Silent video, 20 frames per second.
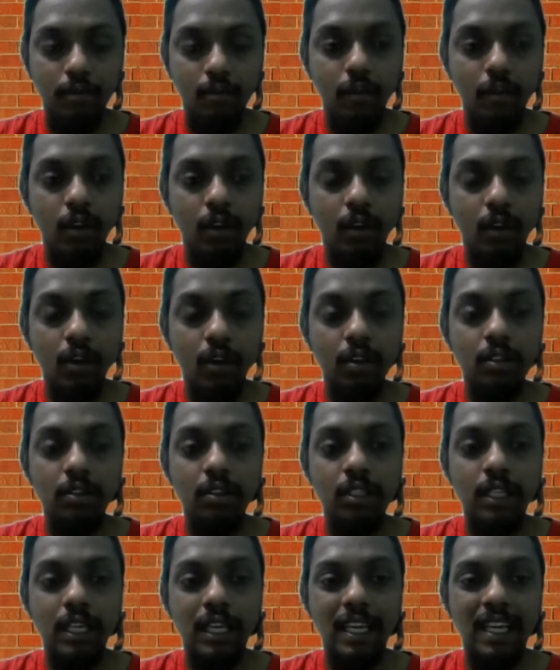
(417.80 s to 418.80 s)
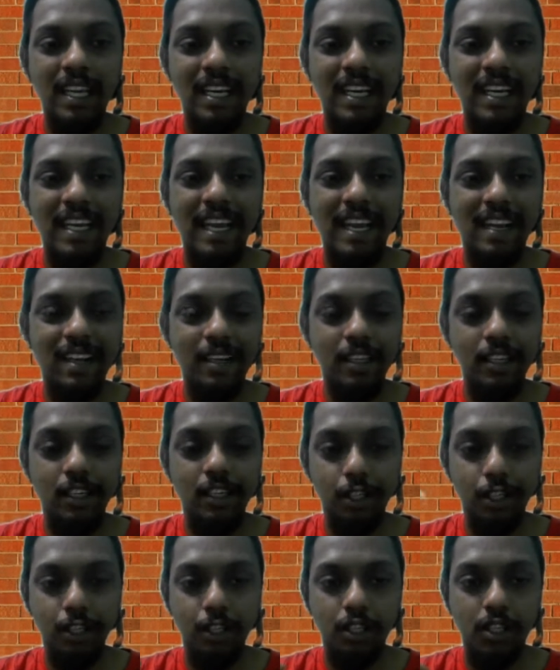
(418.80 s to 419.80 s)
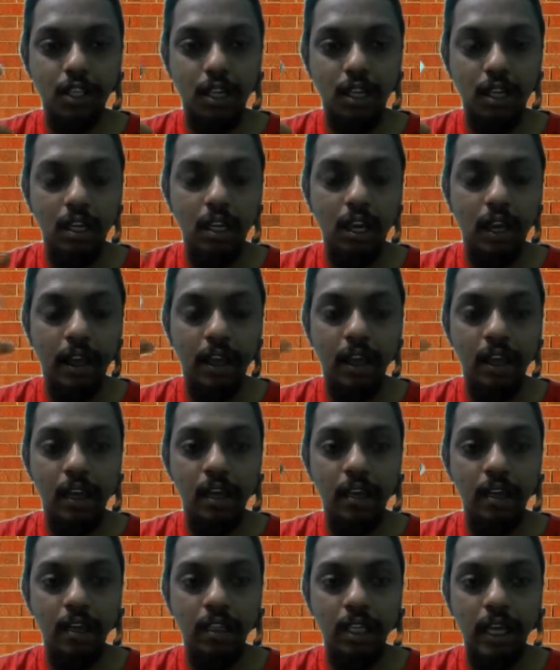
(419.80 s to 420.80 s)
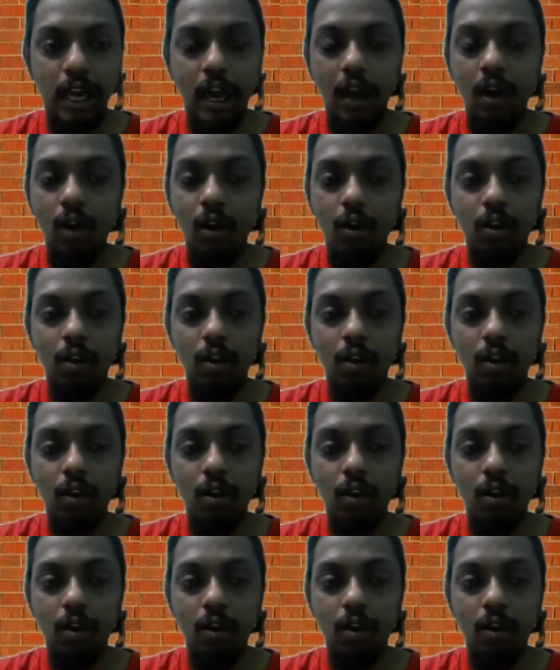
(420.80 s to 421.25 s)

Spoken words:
the tech industry. Like there are a lot